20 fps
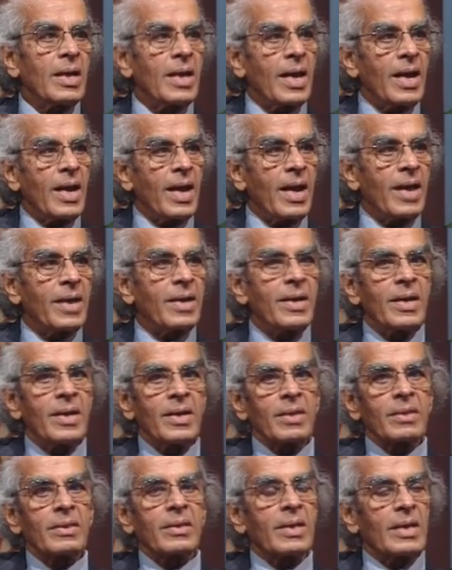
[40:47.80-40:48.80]
and
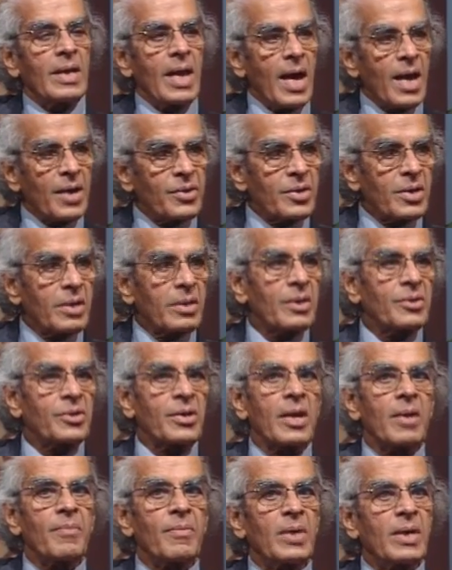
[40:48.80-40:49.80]
larger
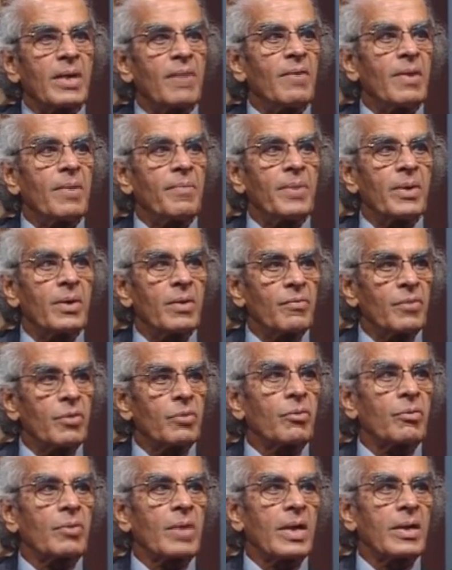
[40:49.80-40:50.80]
sustainable development of the
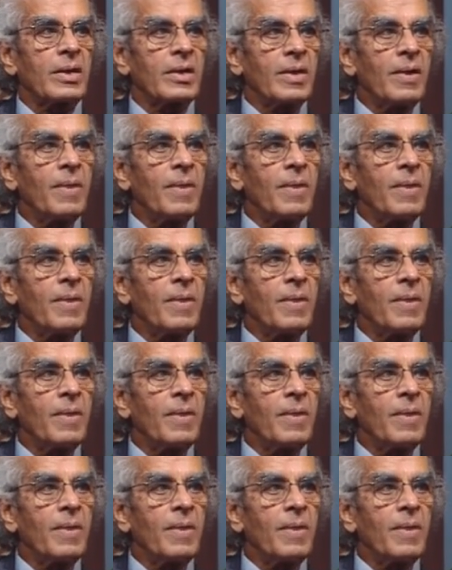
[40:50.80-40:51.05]
society.